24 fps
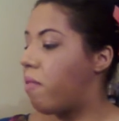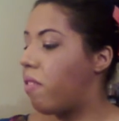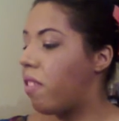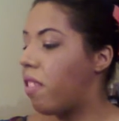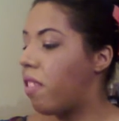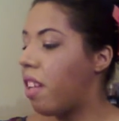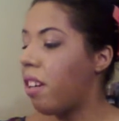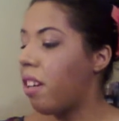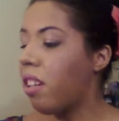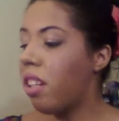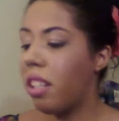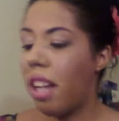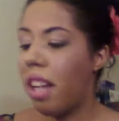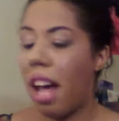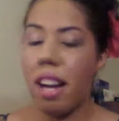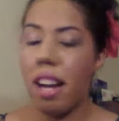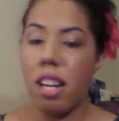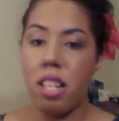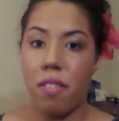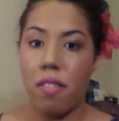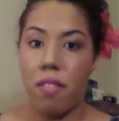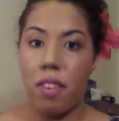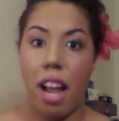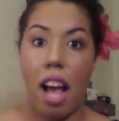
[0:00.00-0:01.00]
there are a lot
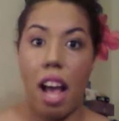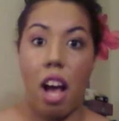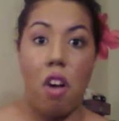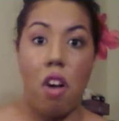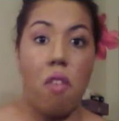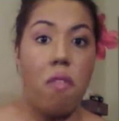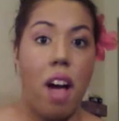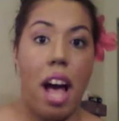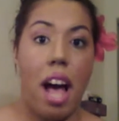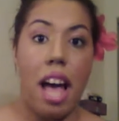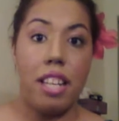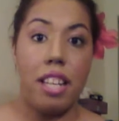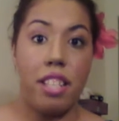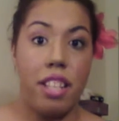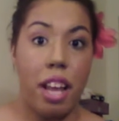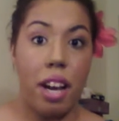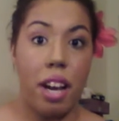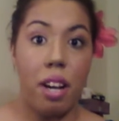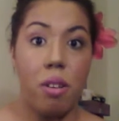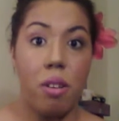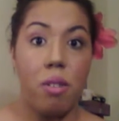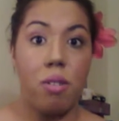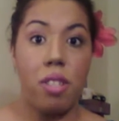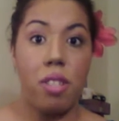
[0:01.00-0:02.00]
of different e.l.f.
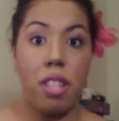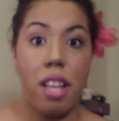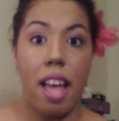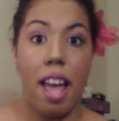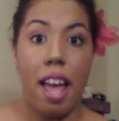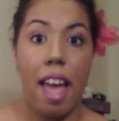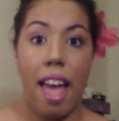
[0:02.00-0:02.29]
eyeshadows